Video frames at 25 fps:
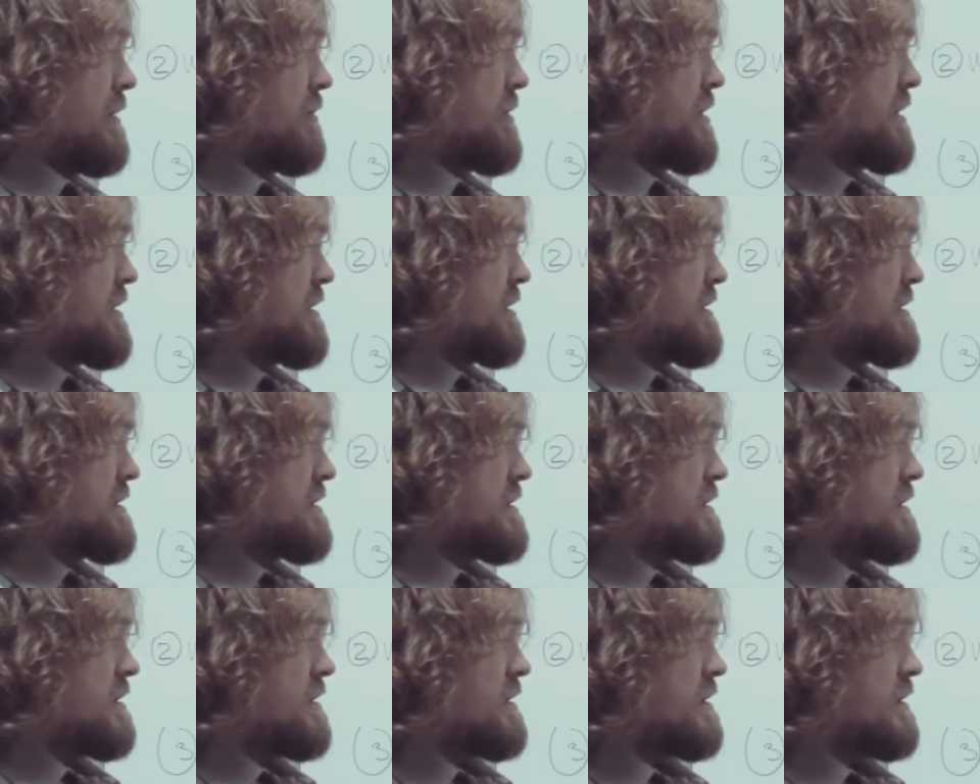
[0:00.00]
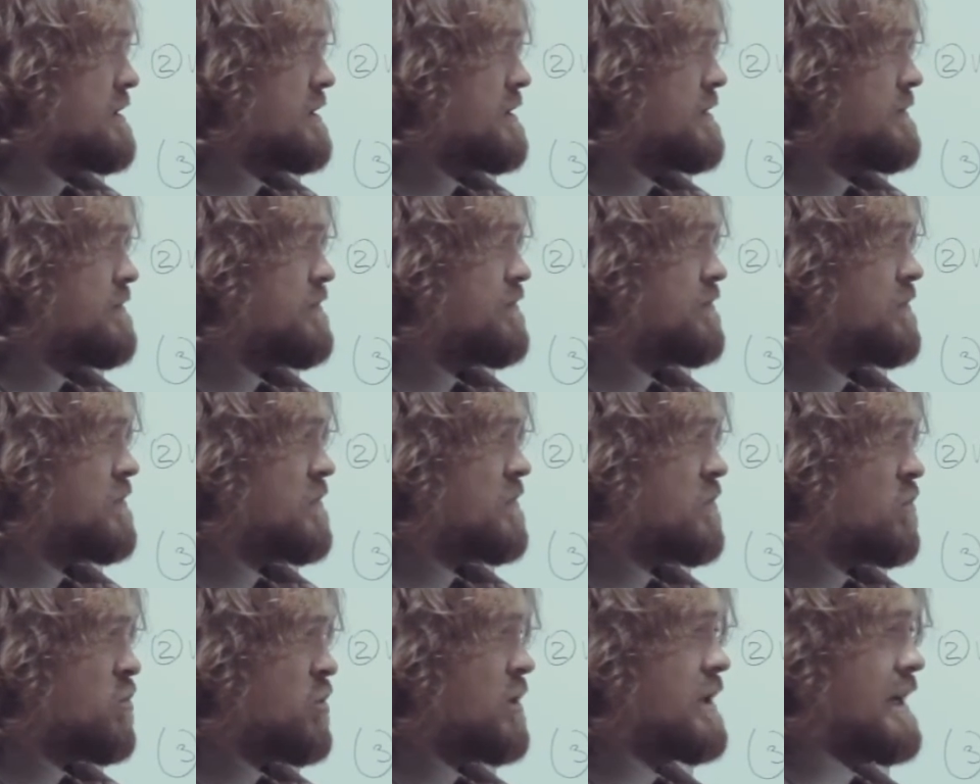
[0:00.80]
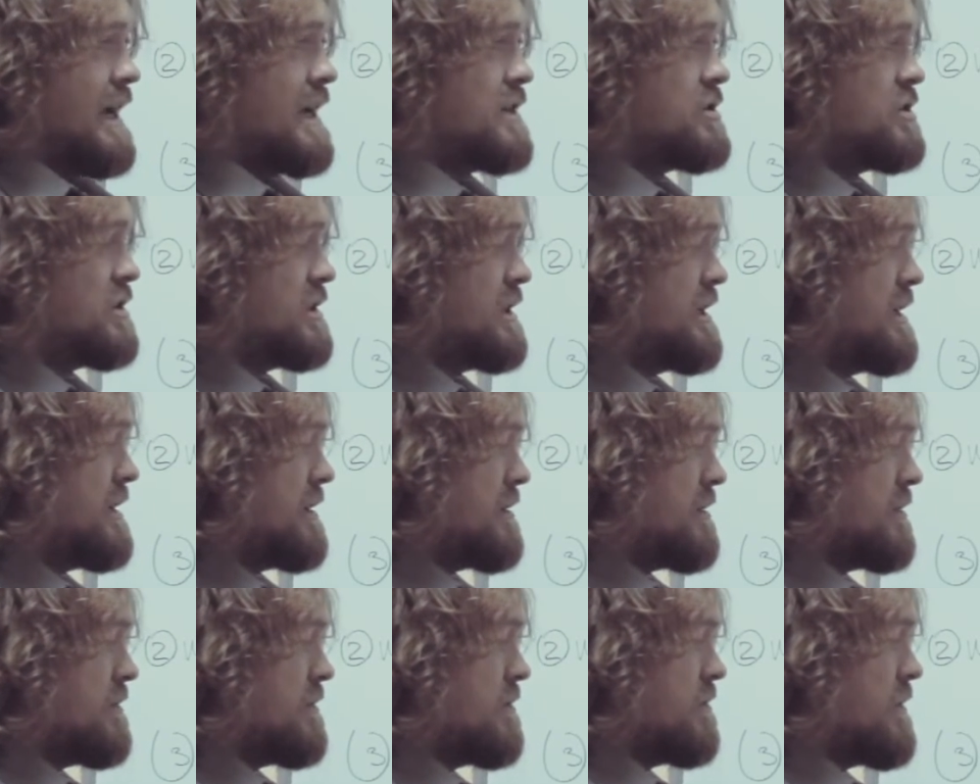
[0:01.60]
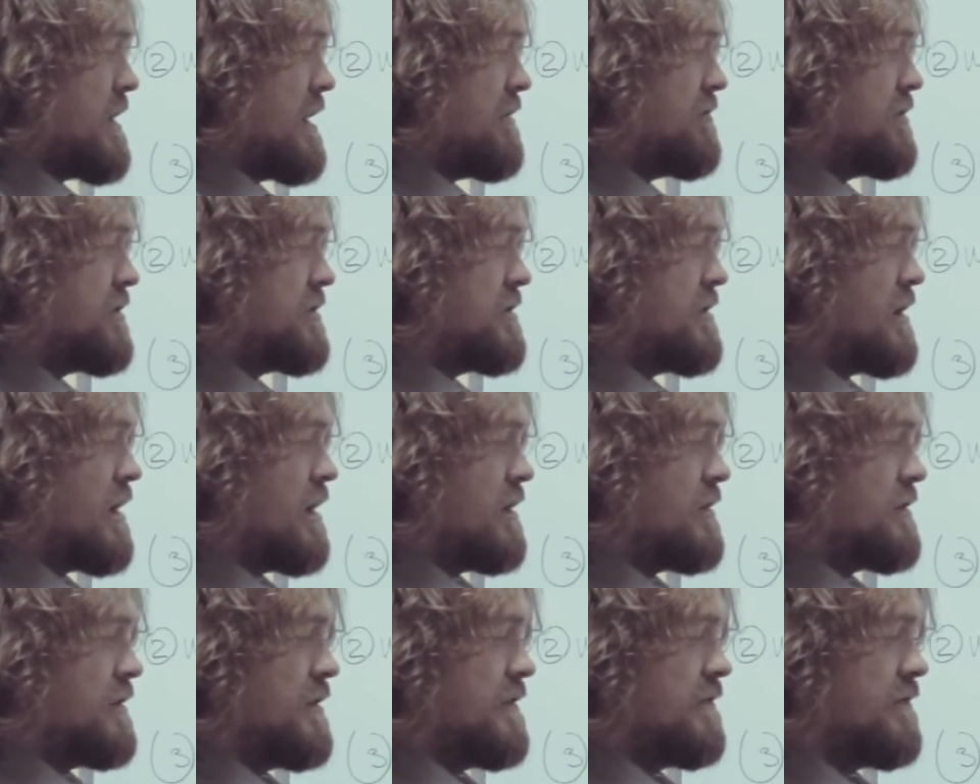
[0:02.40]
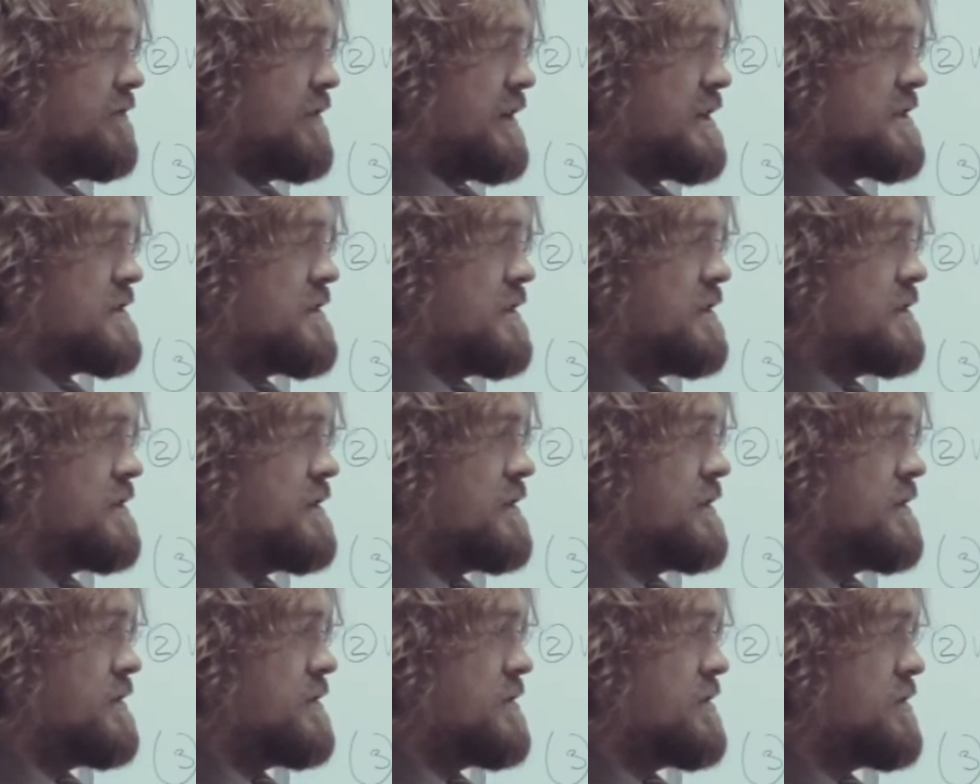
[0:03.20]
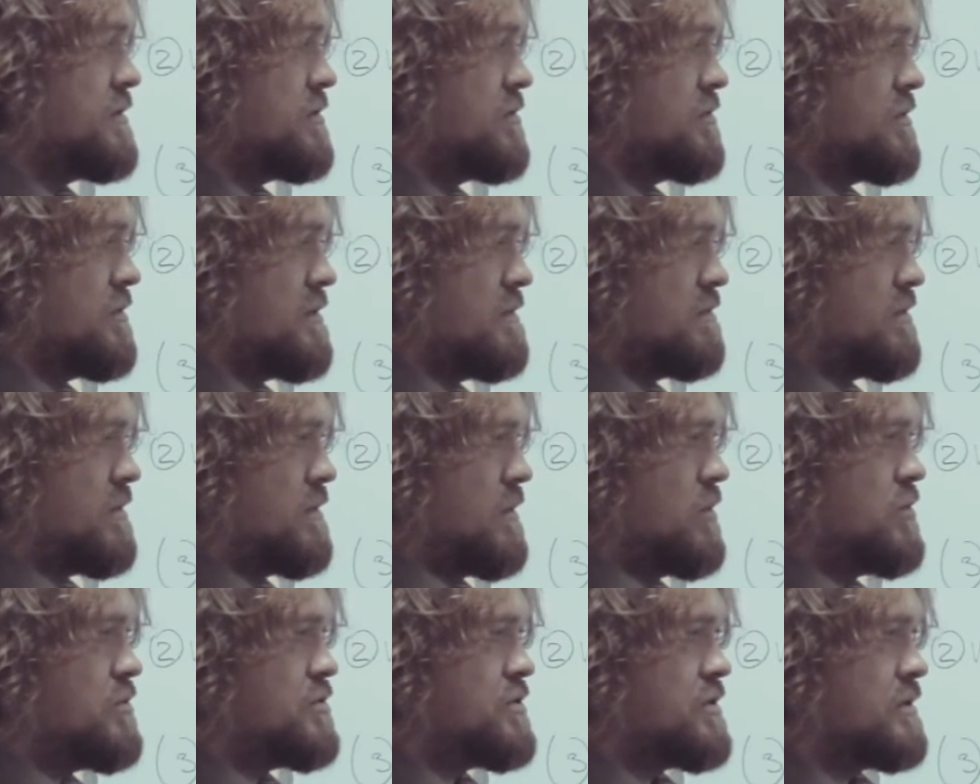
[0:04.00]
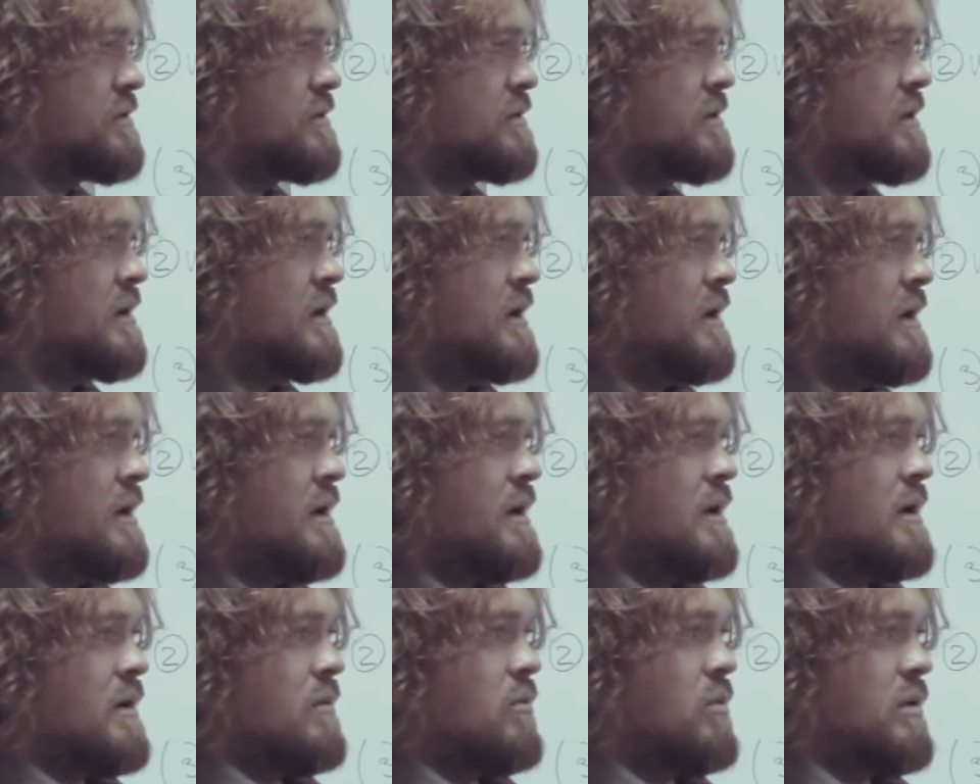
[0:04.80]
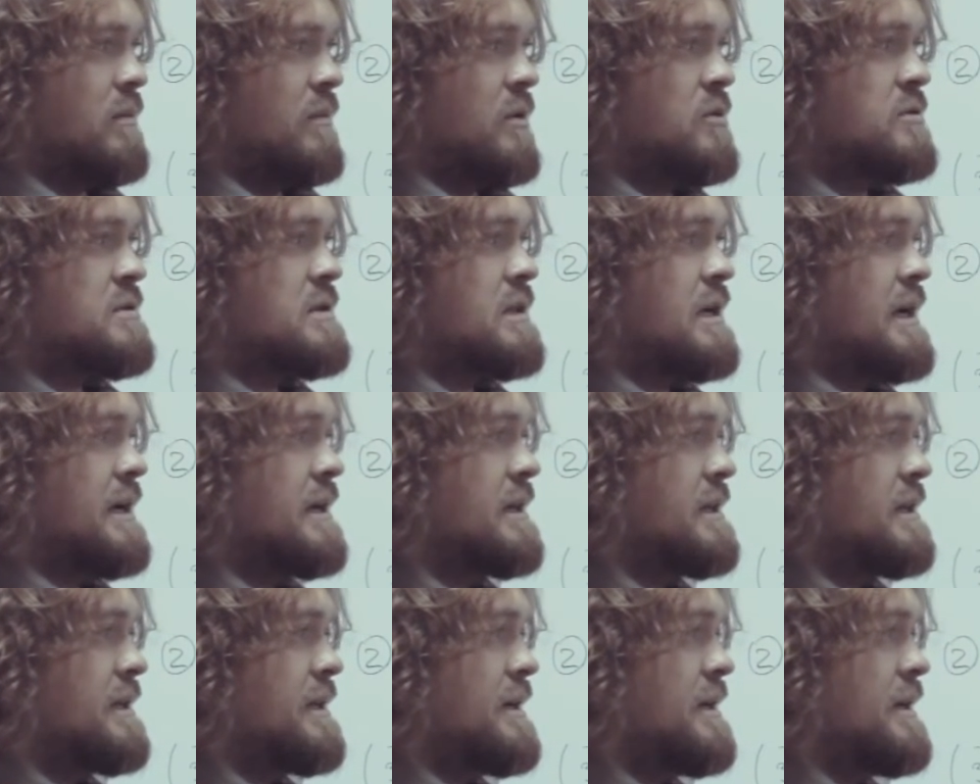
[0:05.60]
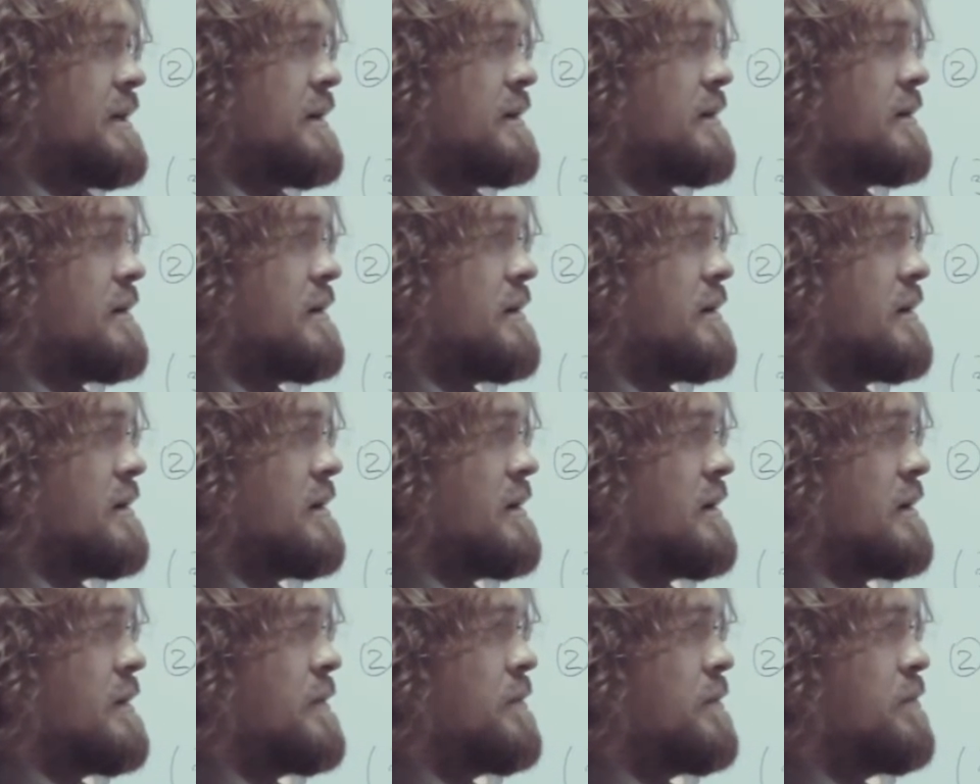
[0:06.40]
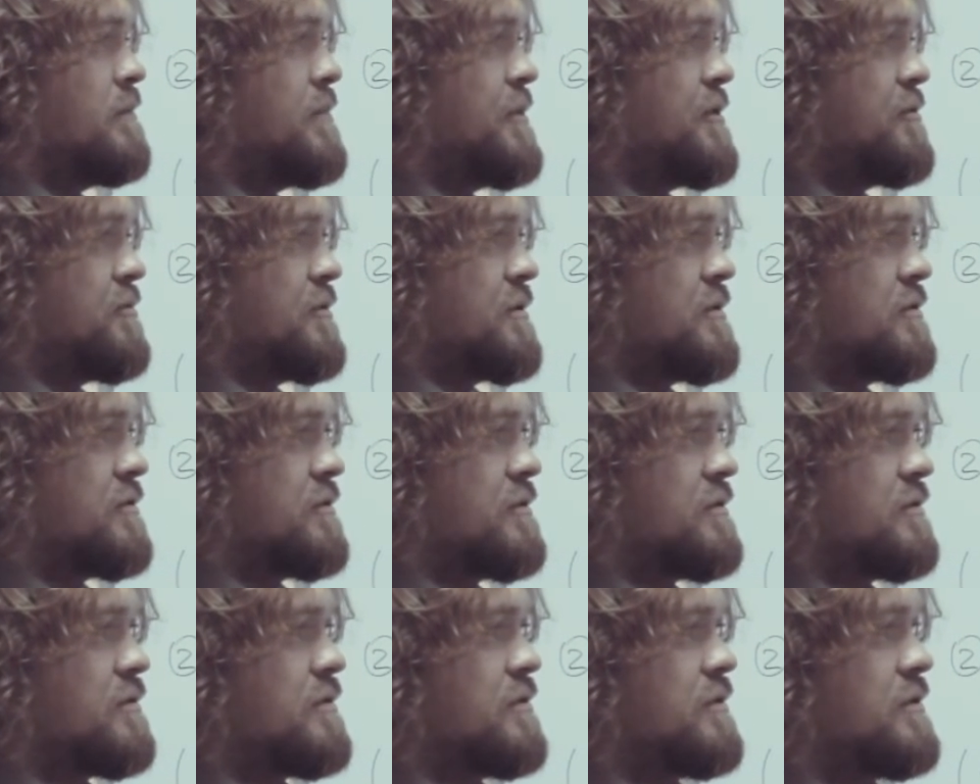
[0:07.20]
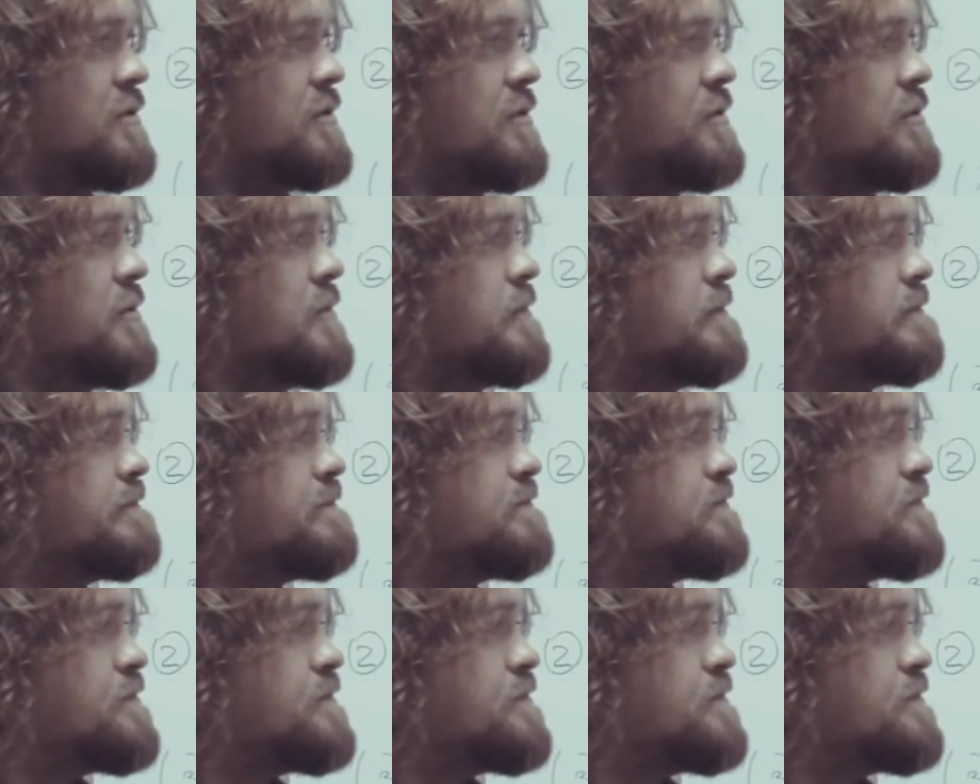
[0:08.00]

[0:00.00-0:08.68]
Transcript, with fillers: Because, well, actually, every dollar invested into the promotion will most likely be returned to you